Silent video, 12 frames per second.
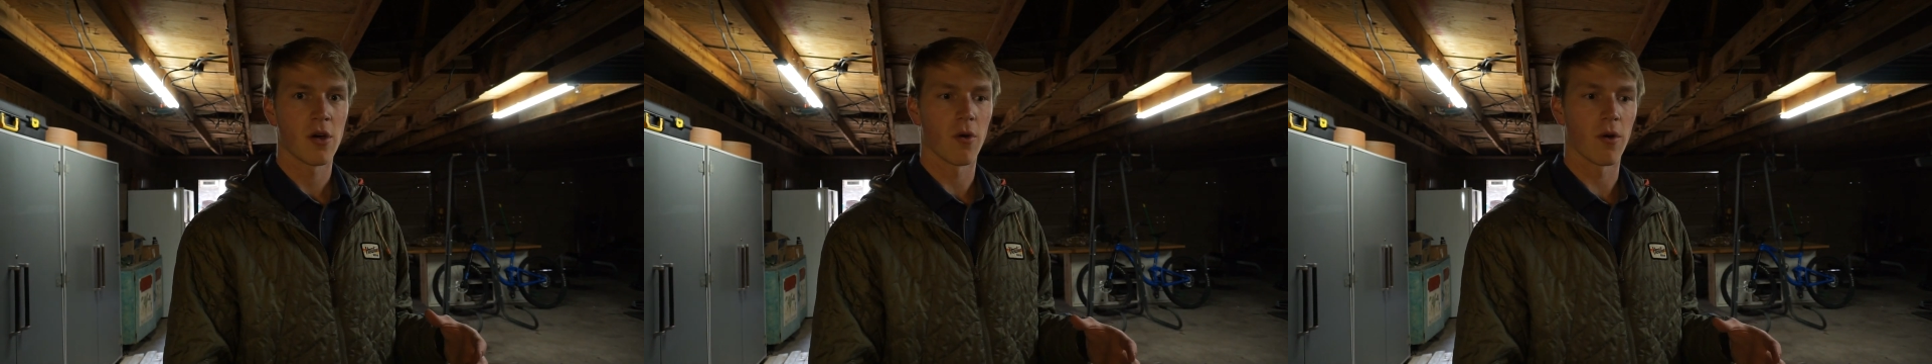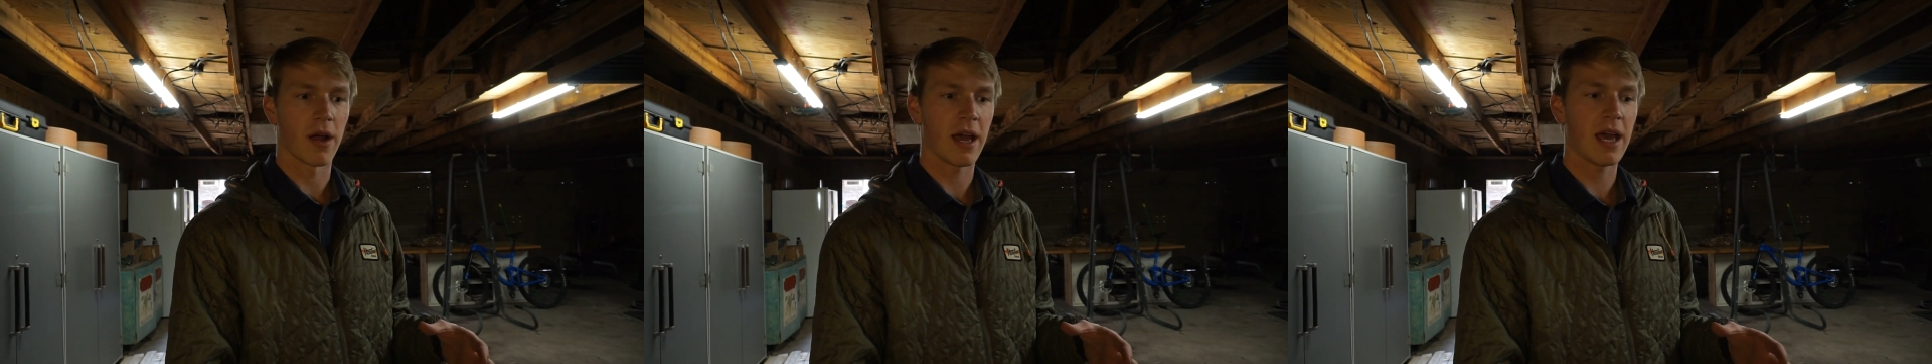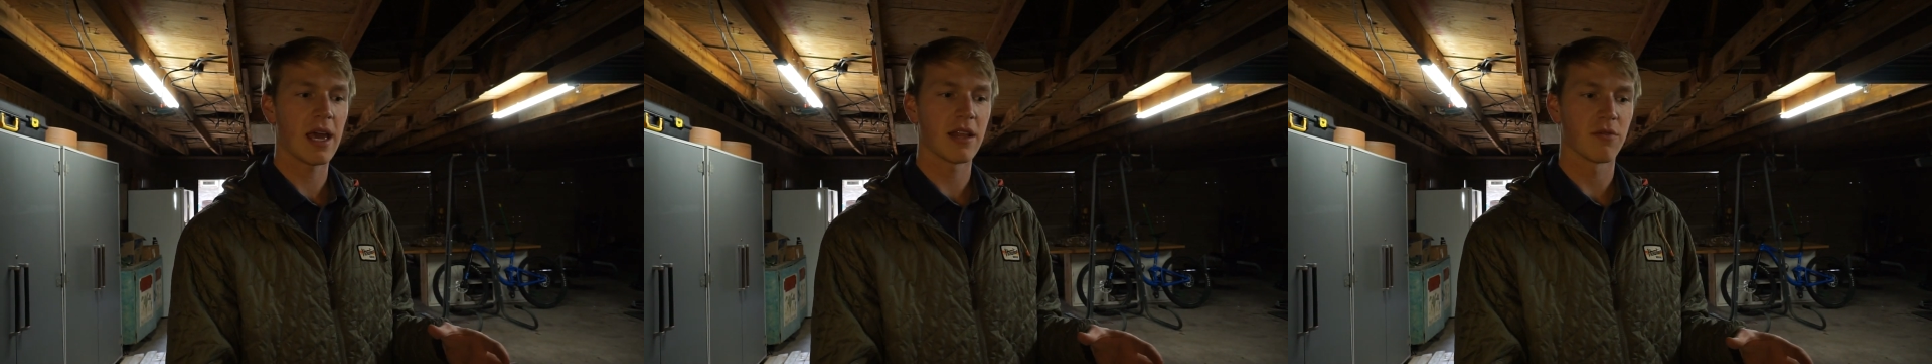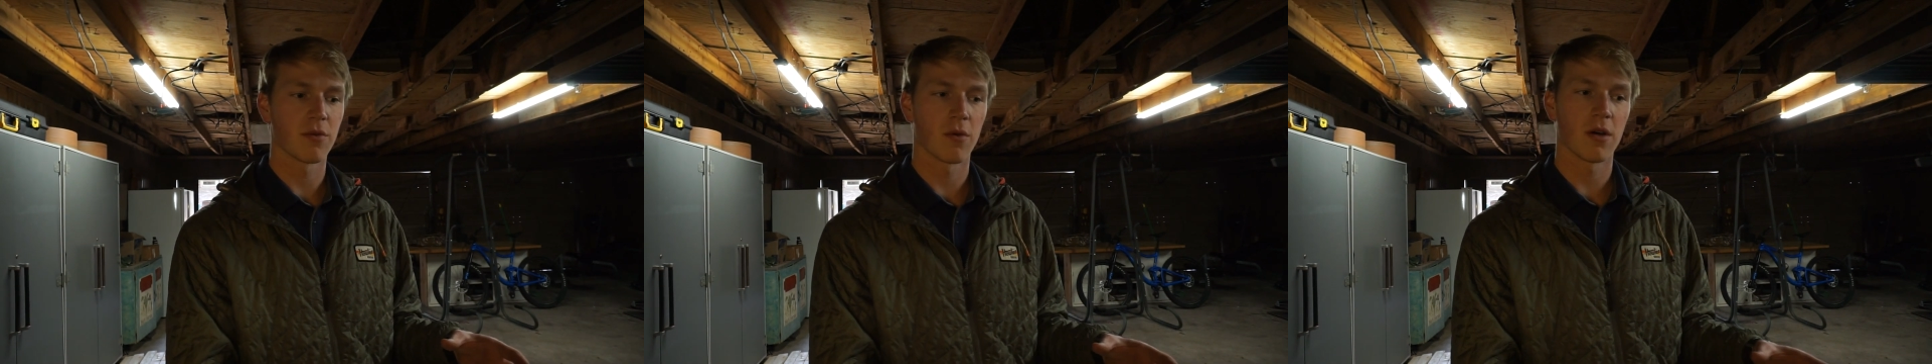or hey,
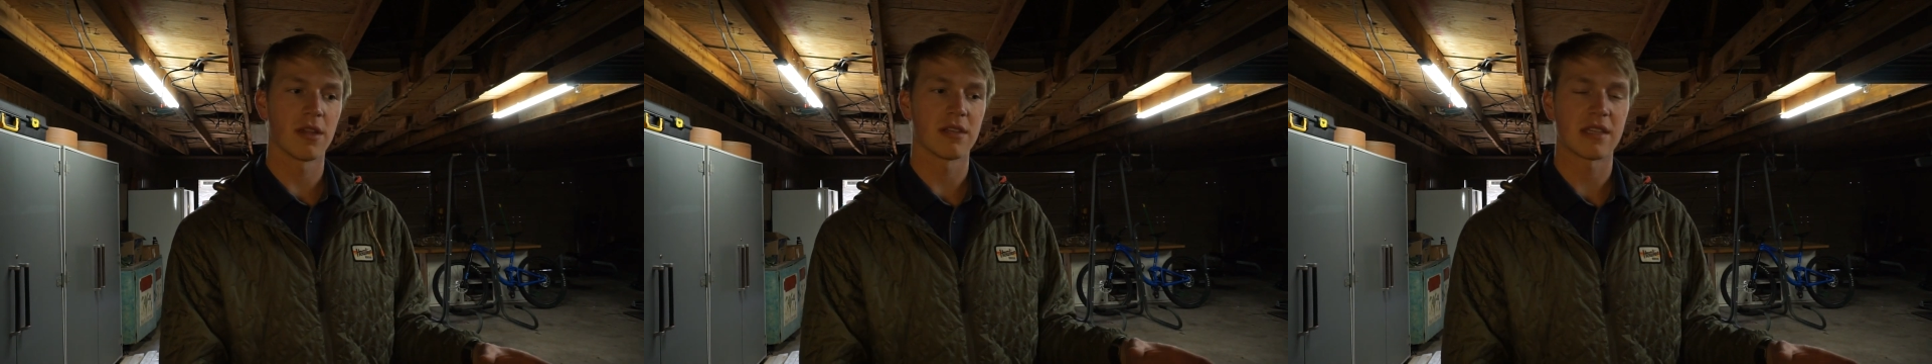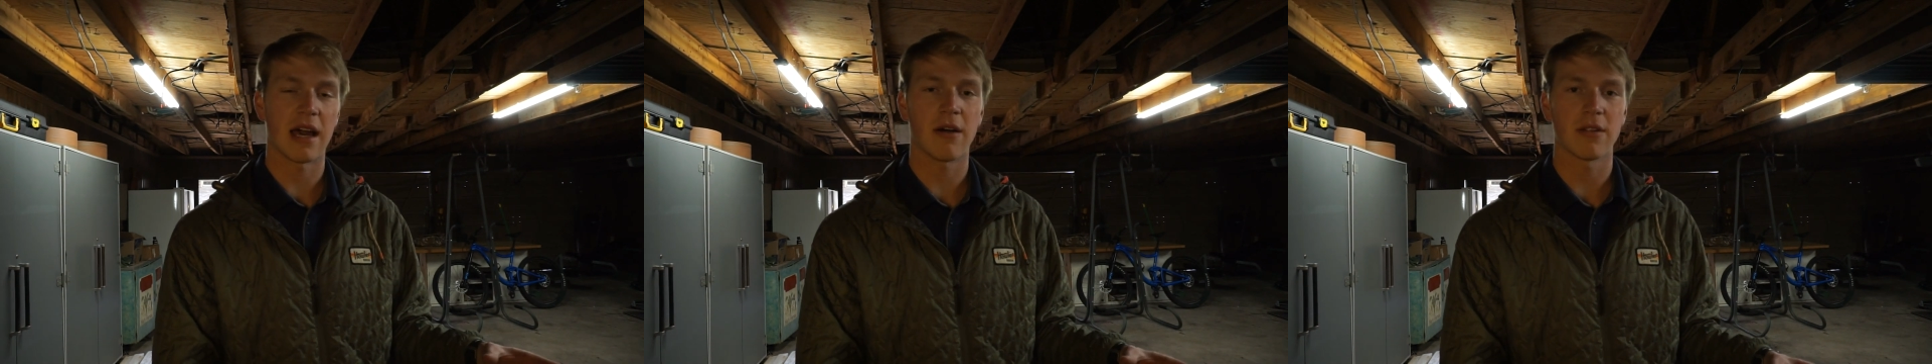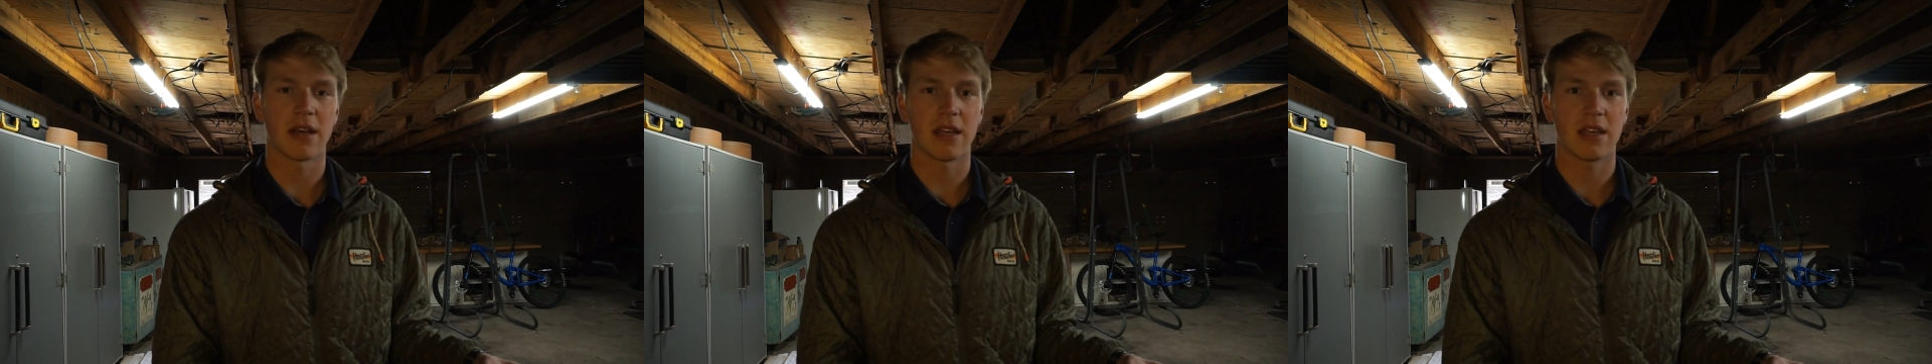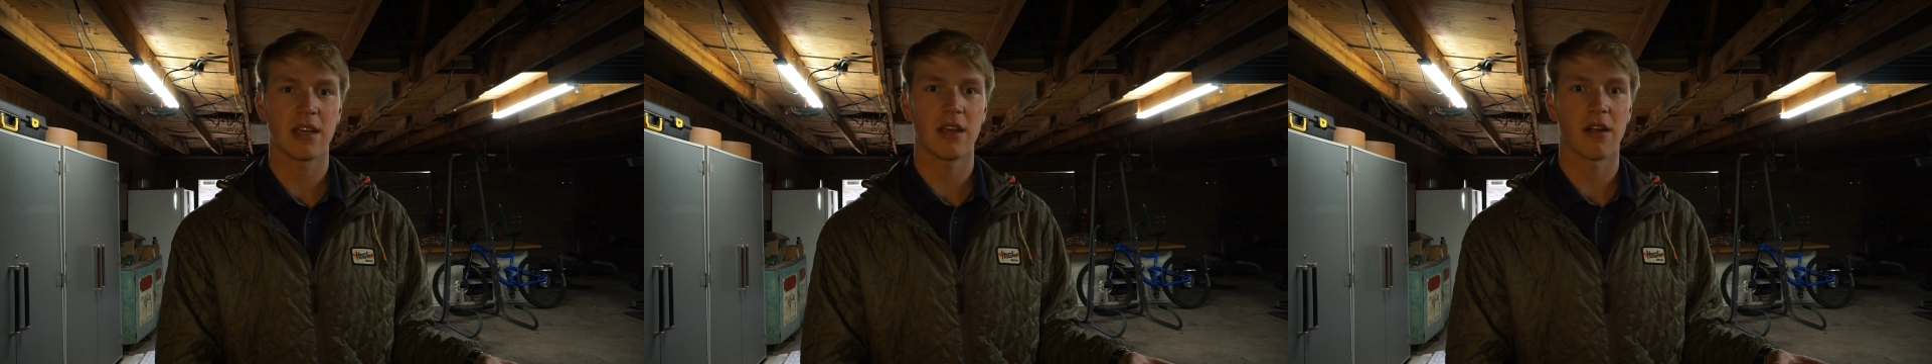do we want this outlet
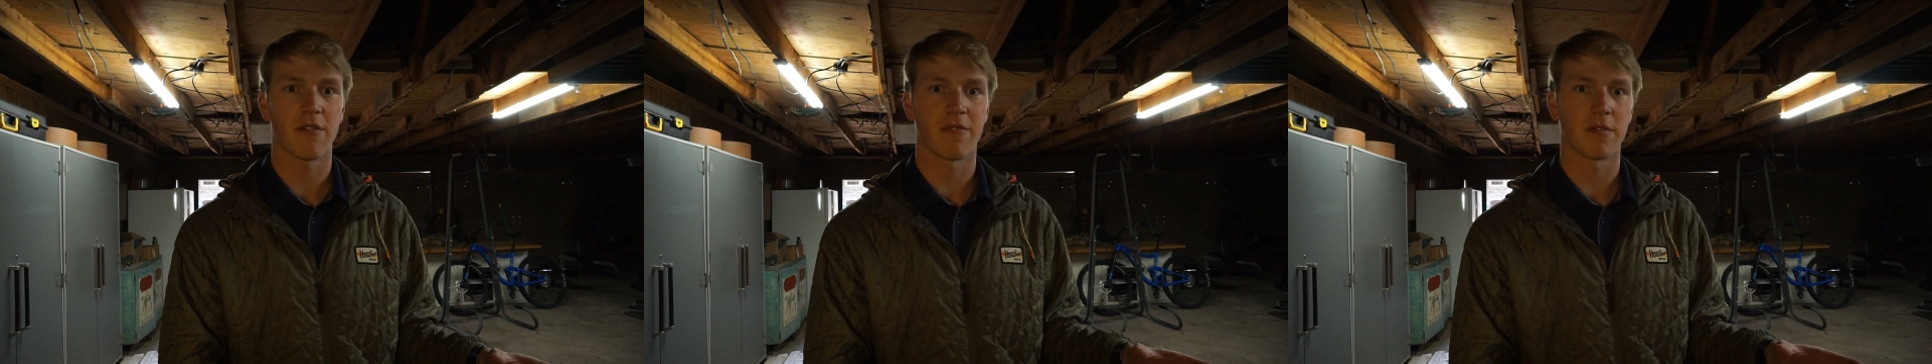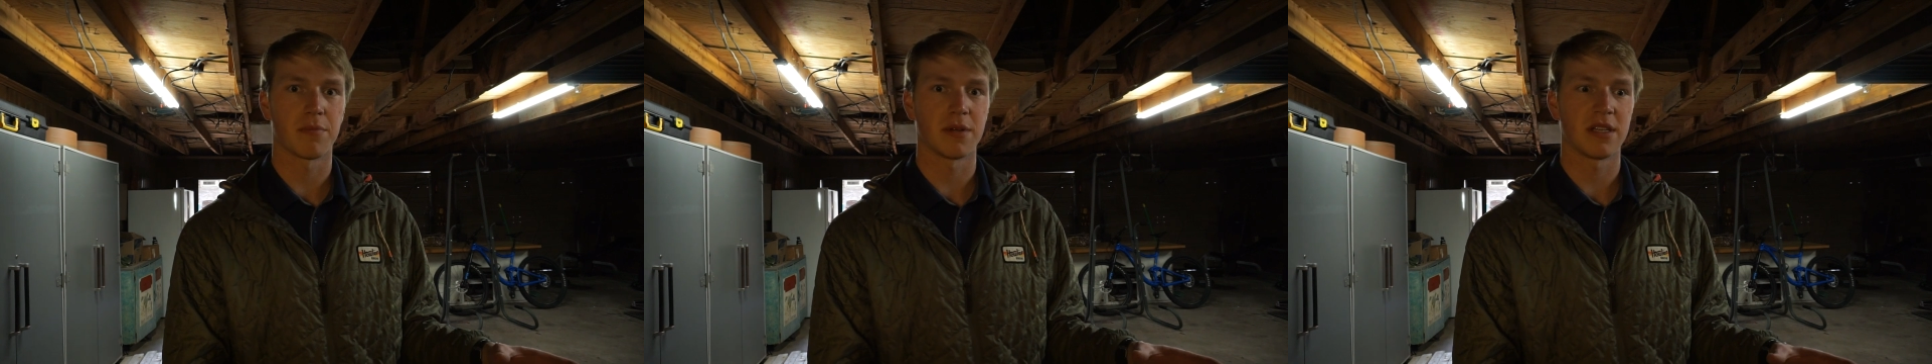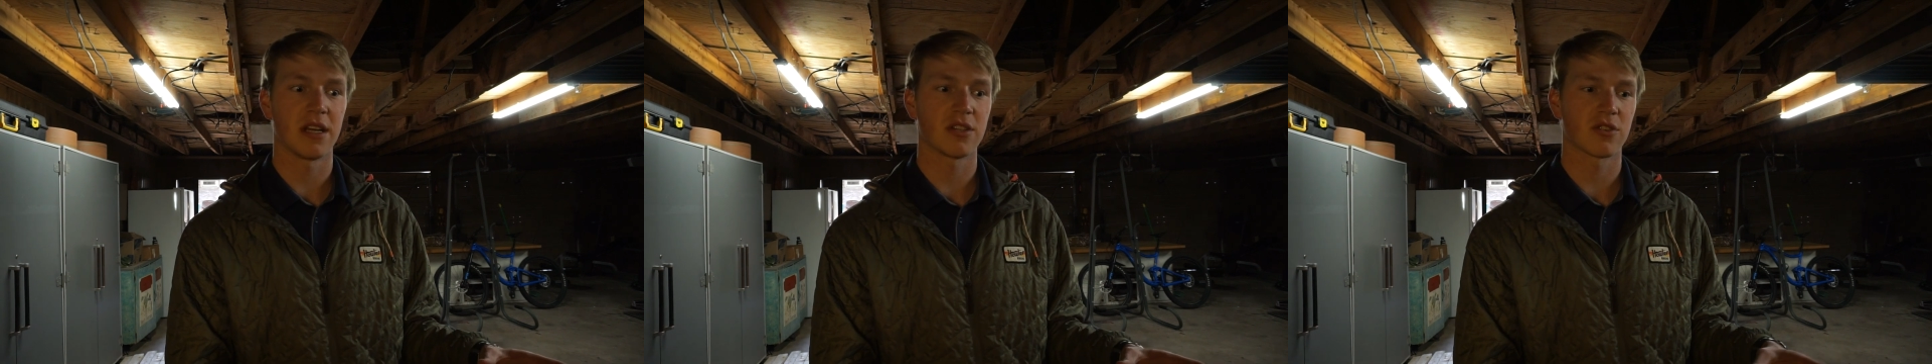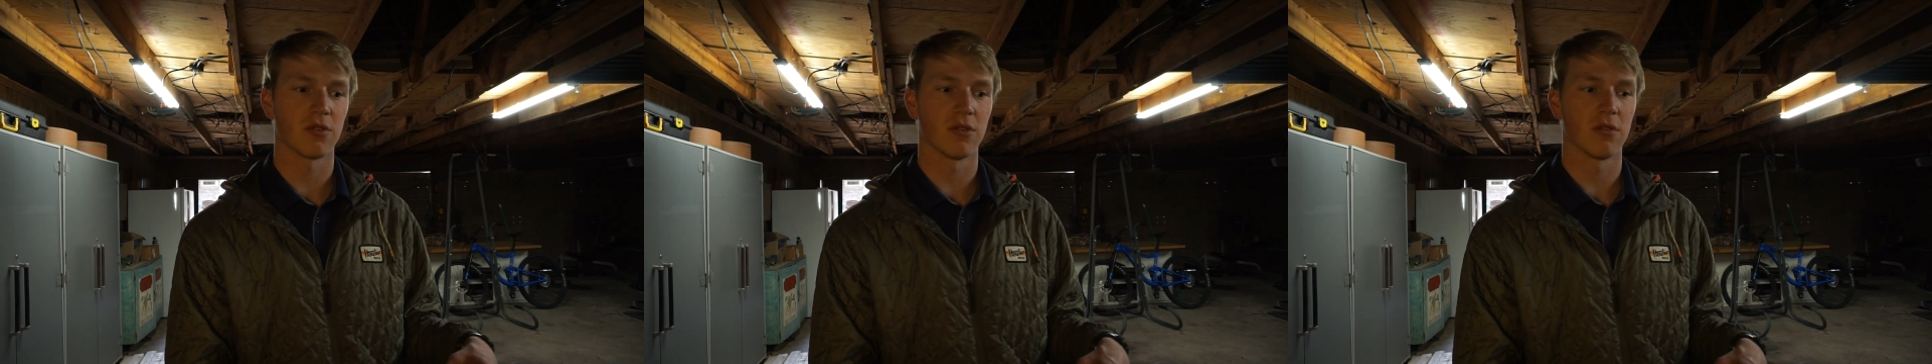here for
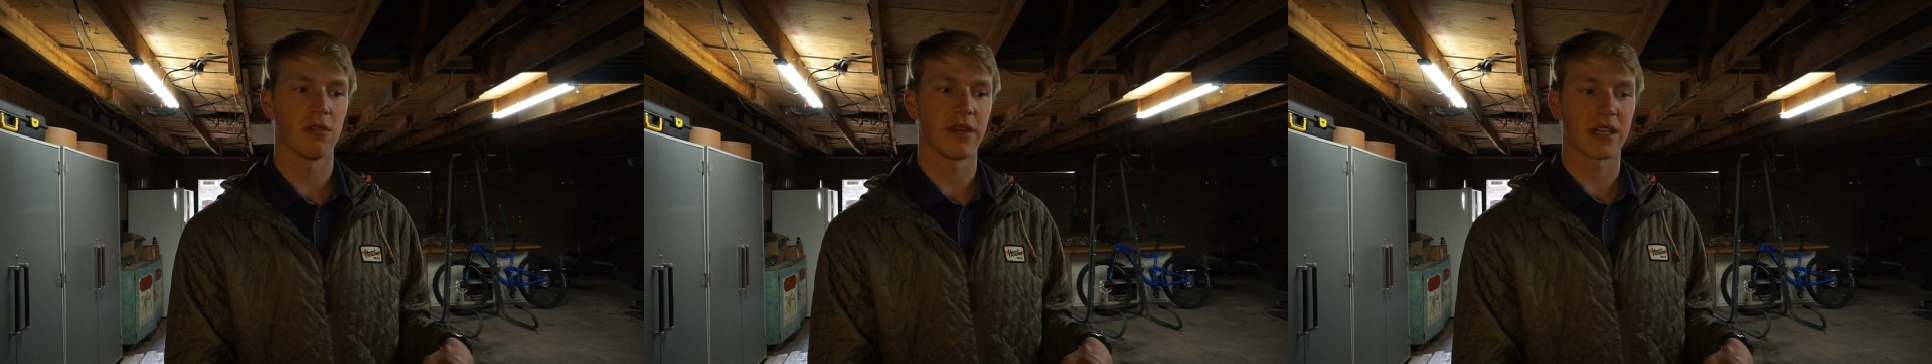potential